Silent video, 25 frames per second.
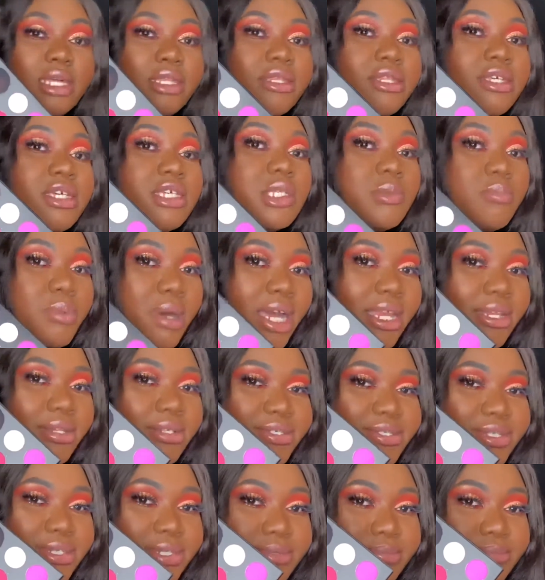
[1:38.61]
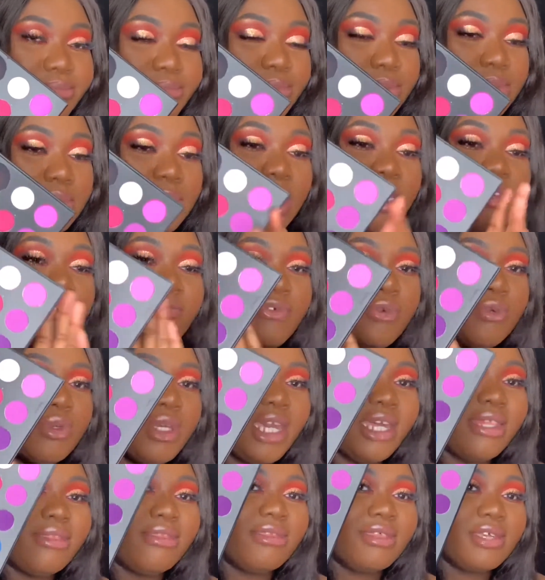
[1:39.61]
this palette, if you
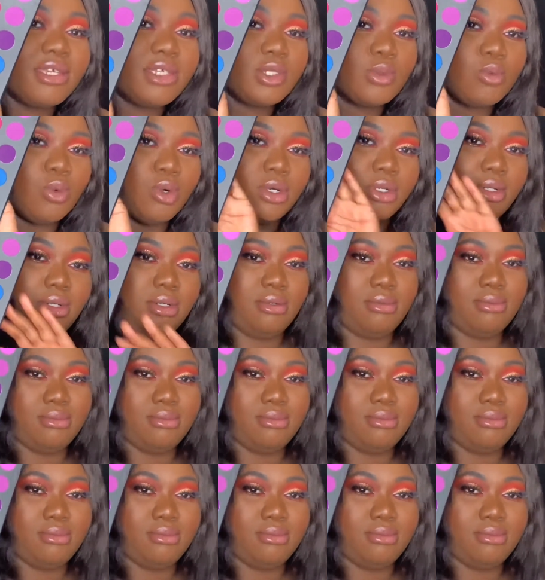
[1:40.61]
get this one,